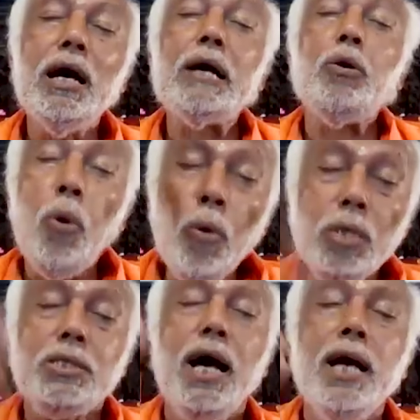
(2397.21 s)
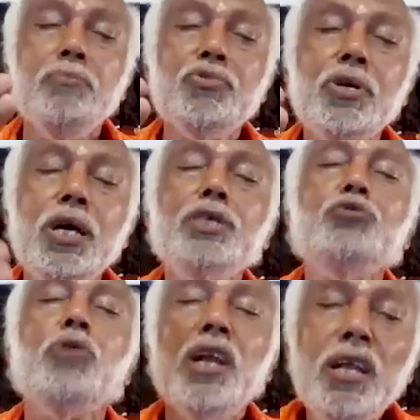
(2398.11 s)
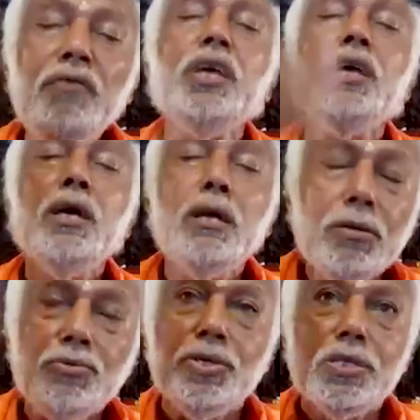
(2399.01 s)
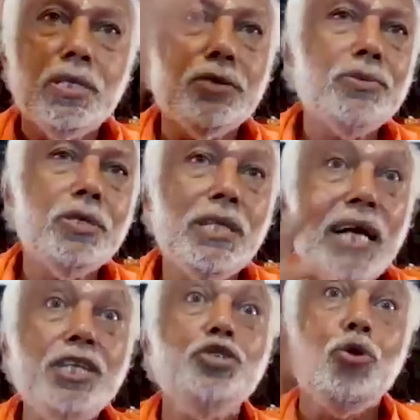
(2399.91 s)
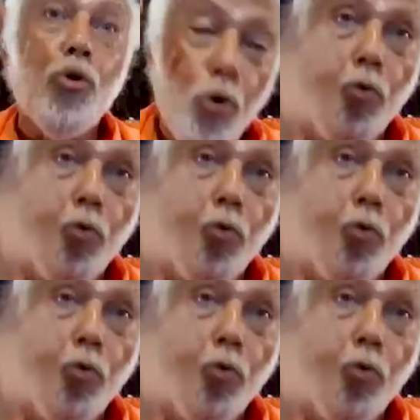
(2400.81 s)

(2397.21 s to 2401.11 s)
At all times, you are living in consciousness. that is your